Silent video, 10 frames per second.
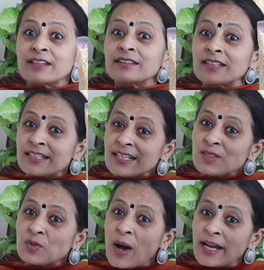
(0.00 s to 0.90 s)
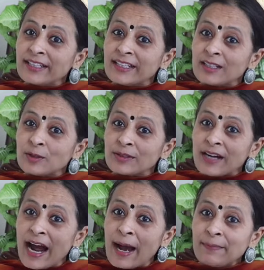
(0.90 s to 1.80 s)
This is 1
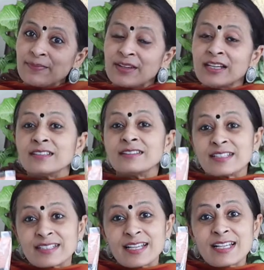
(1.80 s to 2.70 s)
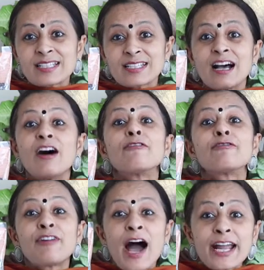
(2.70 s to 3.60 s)
kilogram. This is
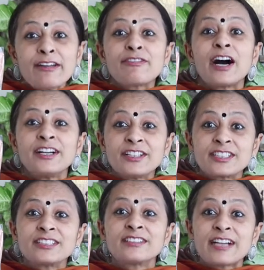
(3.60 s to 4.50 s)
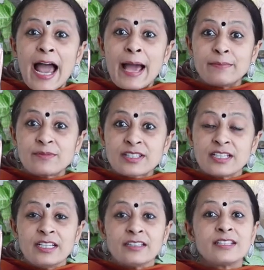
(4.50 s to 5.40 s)
500 grams.
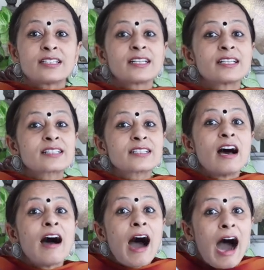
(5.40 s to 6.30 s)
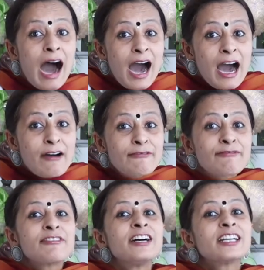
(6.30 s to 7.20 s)
This is
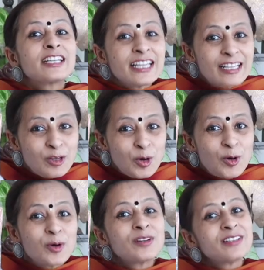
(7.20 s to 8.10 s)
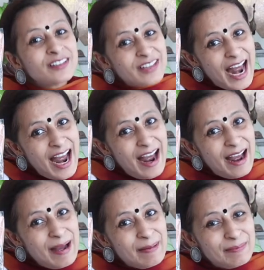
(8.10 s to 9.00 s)
half
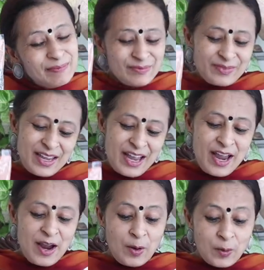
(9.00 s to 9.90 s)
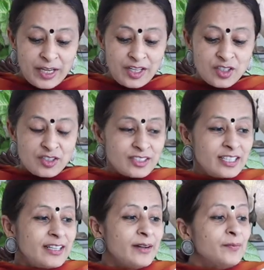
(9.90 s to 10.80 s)
kilogram. Okay,
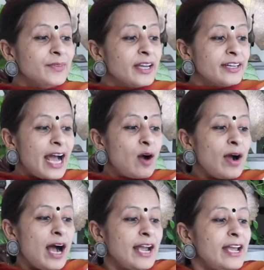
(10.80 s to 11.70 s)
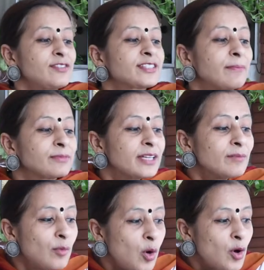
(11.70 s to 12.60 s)
children. Now I have something
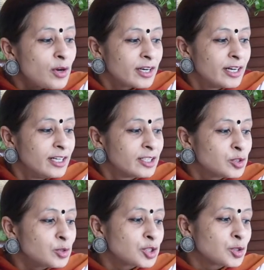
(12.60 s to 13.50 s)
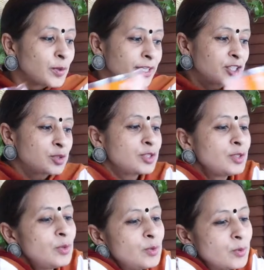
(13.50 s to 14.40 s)
more to show it to
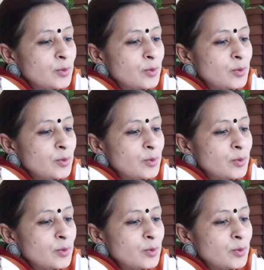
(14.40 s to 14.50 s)
you.